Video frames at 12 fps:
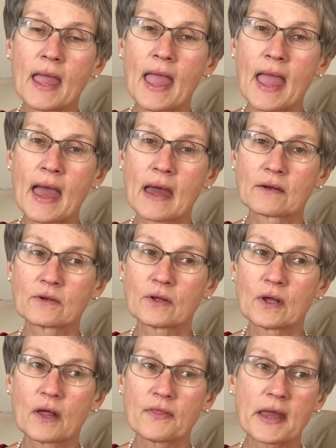And
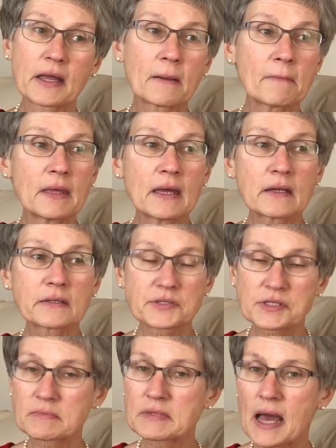they come in,
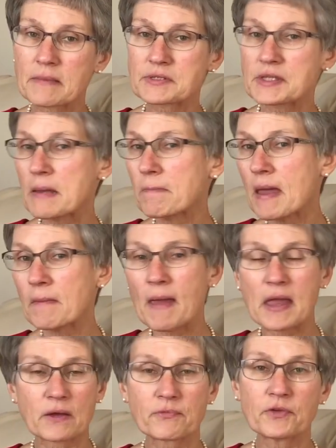sometimes they may
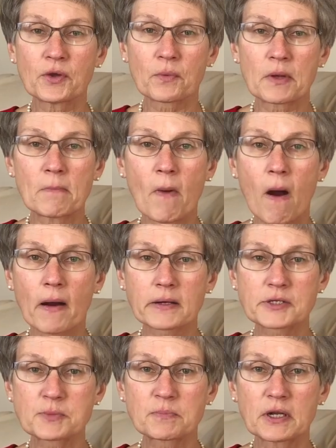make a few
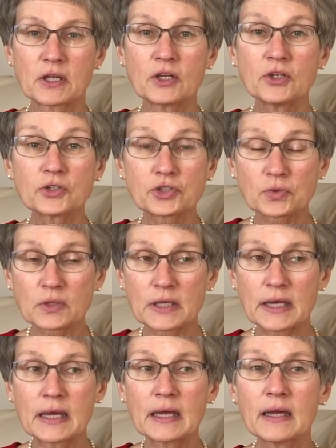remarks, but
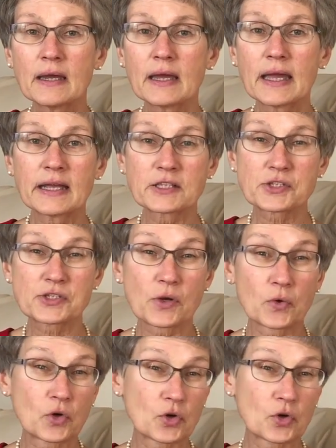usually it's so